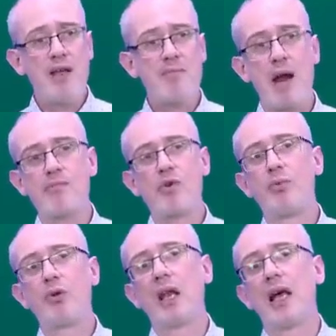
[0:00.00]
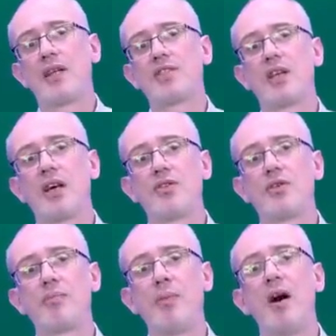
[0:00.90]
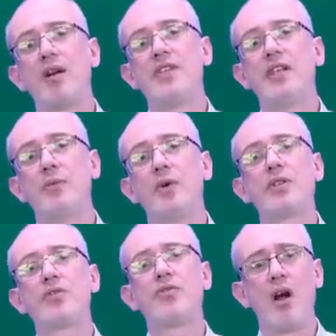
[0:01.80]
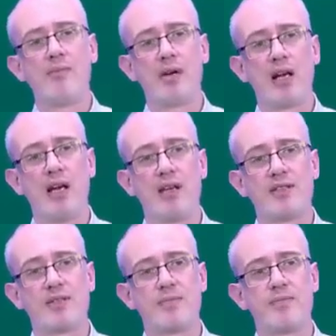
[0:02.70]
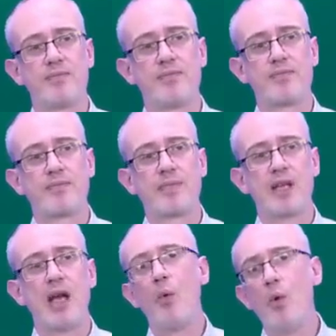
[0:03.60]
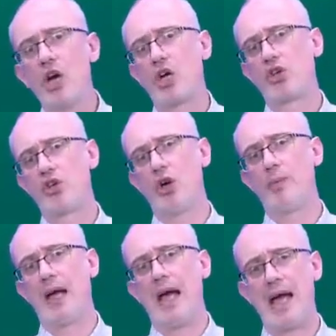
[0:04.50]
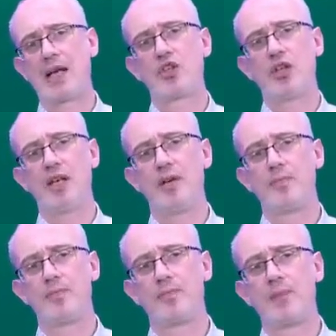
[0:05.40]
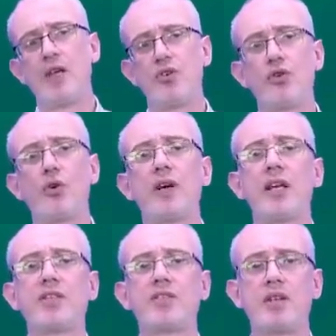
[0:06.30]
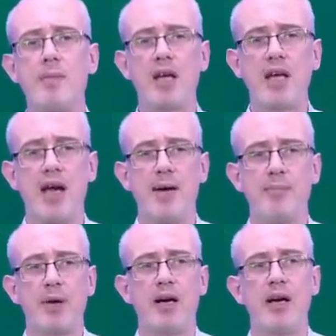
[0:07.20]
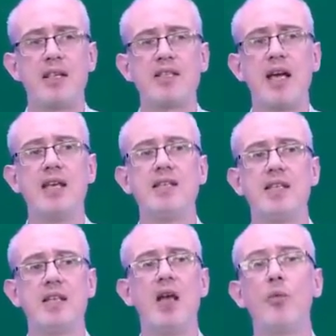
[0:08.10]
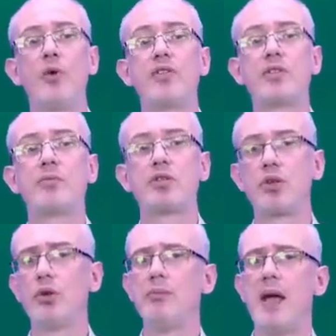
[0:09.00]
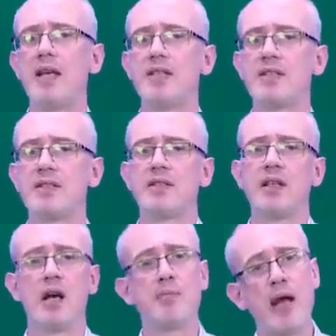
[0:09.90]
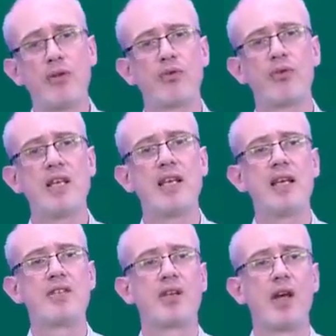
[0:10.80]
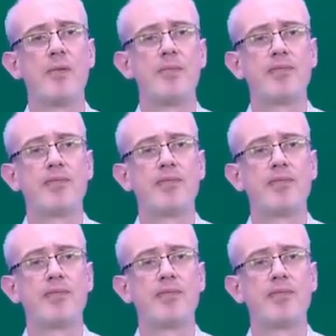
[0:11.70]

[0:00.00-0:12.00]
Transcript: memorable class that I took part in was a drama class. A workshop, actually. During a summer camp I attended with some schoolmates about 3 years ago.